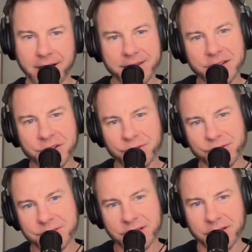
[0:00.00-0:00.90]

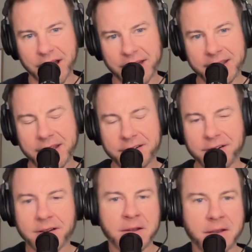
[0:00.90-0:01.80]
use the
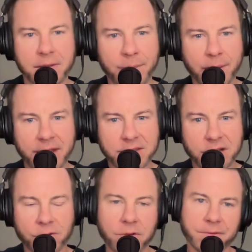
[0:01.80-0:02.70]
Gladiator, maybe that's a
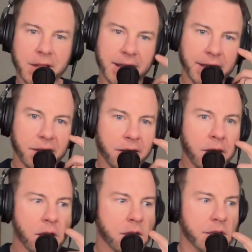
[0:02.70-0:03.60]
cool flick,
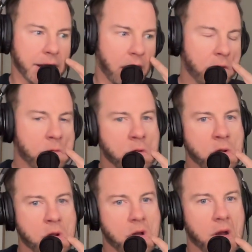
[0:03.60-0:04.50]

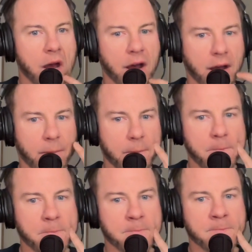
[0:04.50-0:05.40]

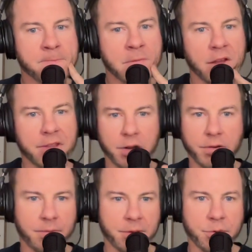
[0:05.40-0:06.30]

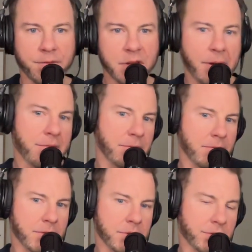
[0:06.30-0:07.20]
The movie about
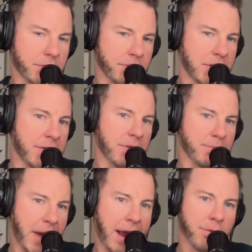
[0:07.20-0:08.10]
sort of
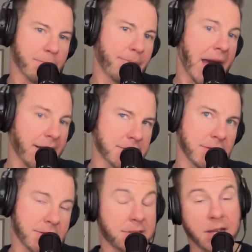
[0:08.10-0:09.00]
giving power back
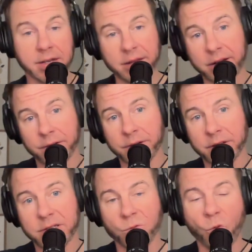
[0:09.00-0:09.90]
to the Senate like
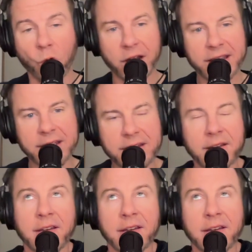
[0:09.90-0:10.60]
Aurelius wanted,